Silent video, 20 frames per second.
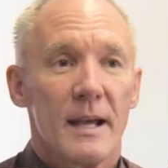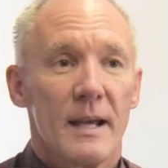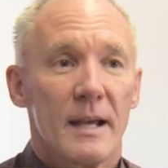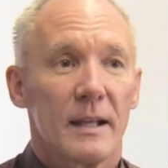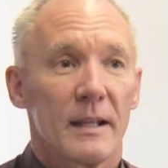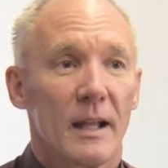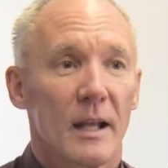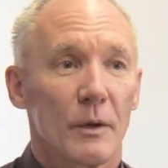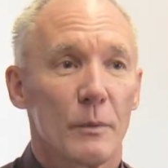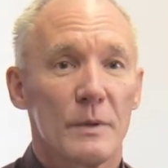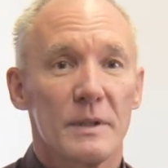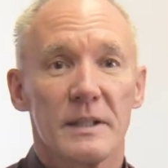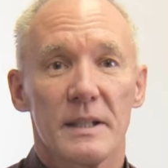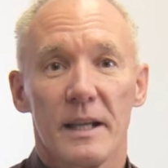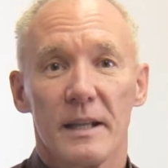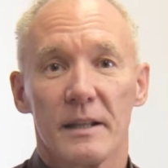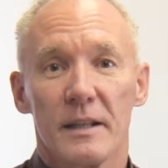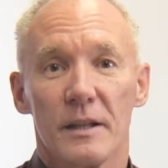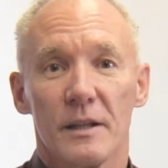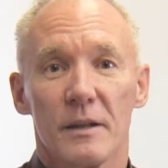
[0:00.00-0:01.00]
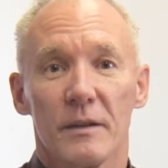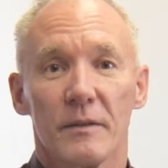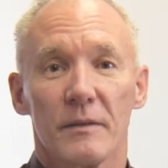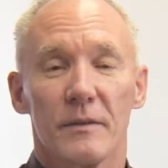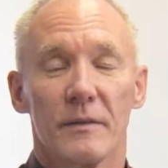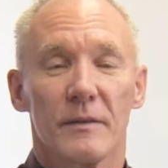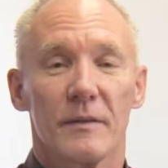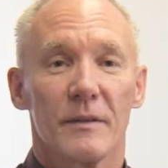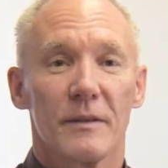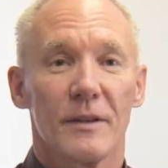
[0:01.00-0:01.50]
And like we said,
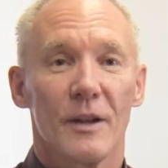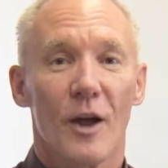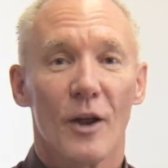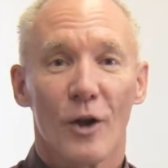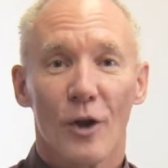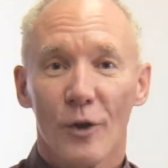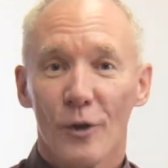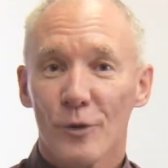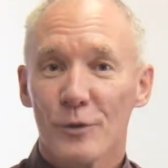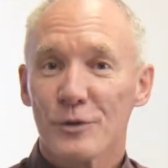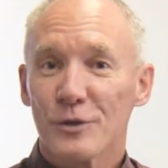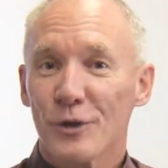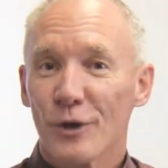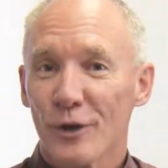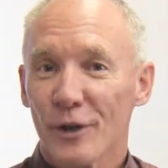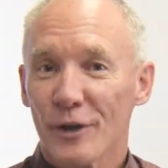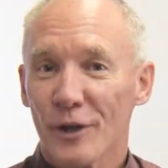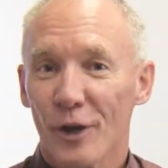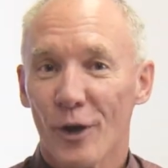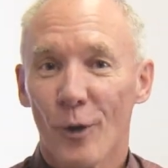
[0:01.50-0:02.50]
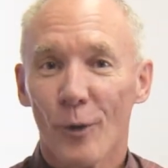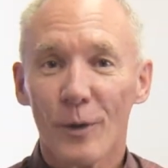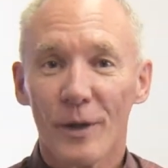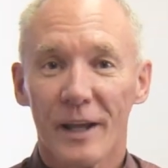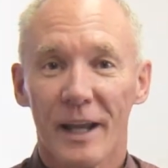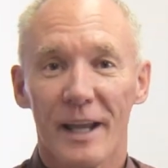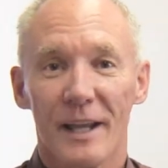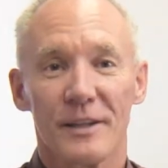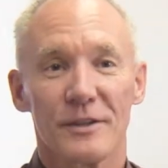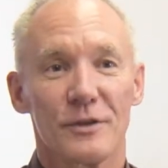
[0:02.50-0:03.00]
not all those turn into
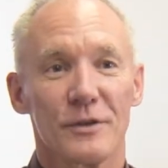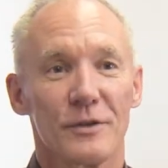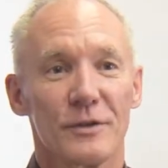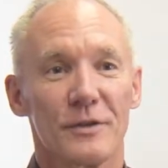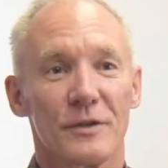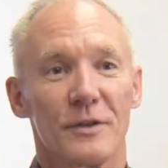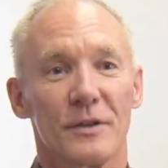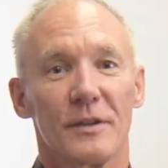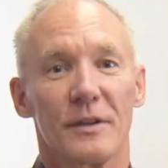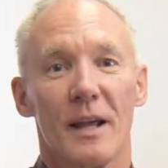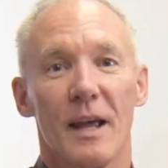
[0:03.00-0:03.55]
colon cancers,